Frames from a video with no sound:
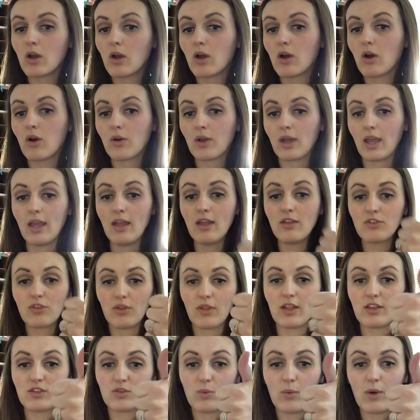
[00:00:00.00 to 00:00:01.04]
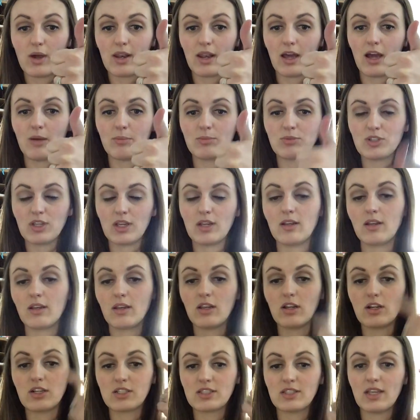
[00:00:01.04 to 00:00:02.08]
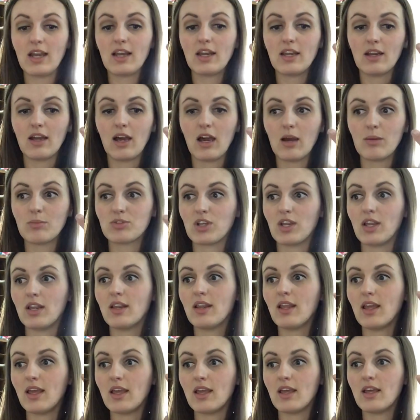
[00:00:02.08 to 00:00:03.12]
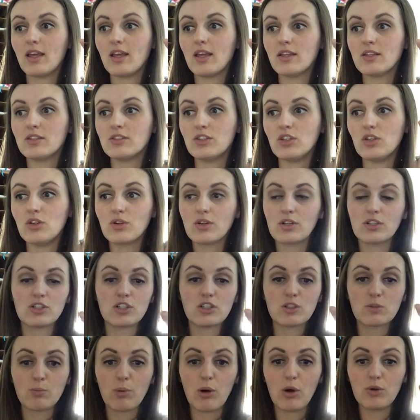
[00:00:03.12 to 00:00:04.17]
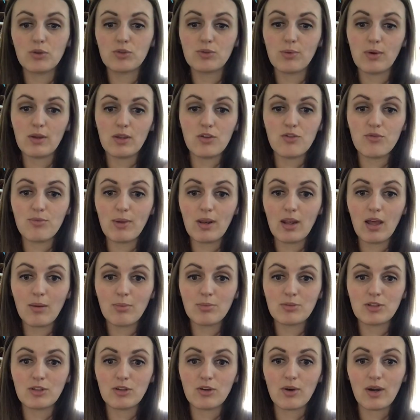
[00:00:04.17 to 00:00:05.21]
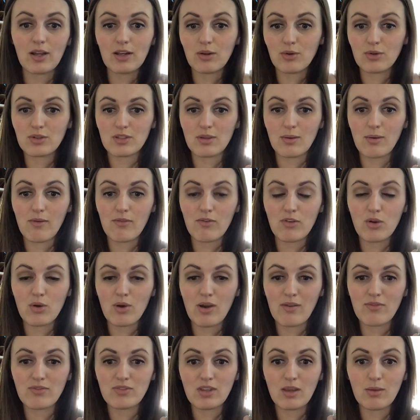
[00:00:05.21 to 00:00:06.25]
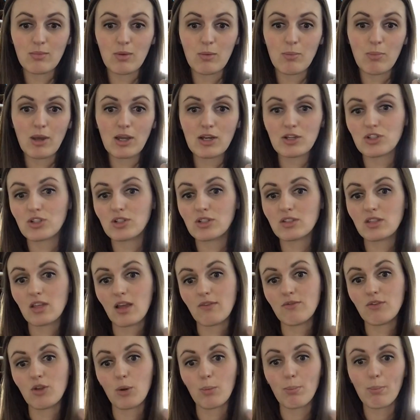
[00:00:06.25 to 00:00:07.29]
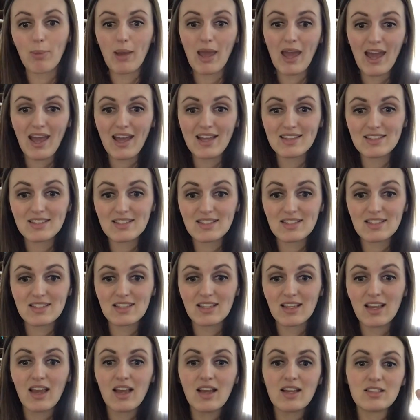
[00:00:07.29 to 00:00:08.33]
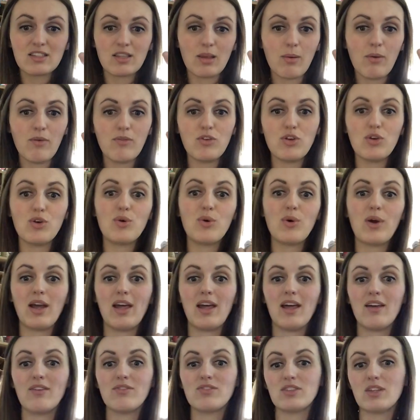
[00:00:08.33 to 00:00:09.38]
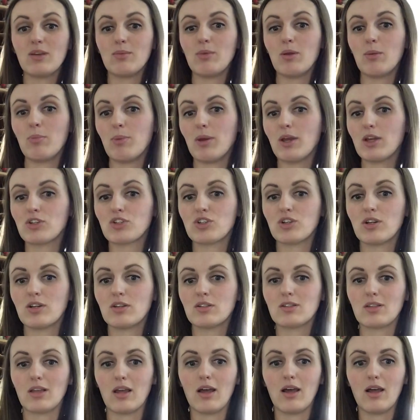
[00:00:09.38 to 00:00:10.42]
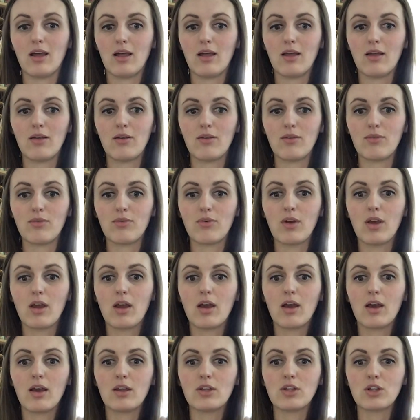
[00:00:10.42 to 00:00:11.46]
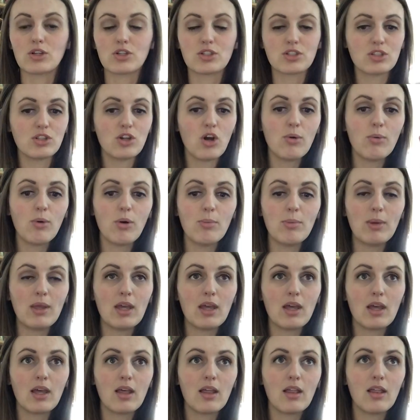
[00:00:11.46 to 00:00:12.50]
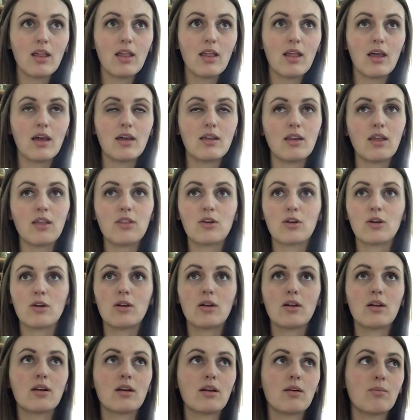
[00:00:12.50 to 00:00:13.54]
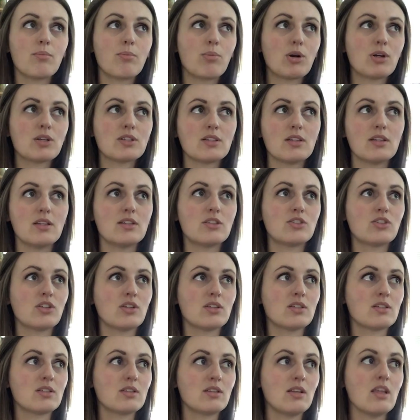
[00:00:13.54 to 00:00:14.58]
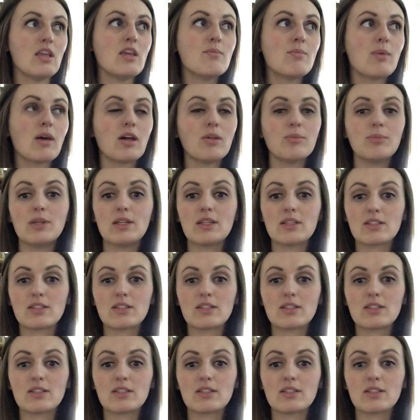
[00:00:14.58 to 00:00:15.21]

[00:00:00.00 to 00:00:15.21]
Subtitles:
Okay, so that's one option. Your second option is you can just post what you've been up to. I know some of you have sent me pictures of your pets. Some of you have sent me pictures of your snowmobile. Another person has just emailed me to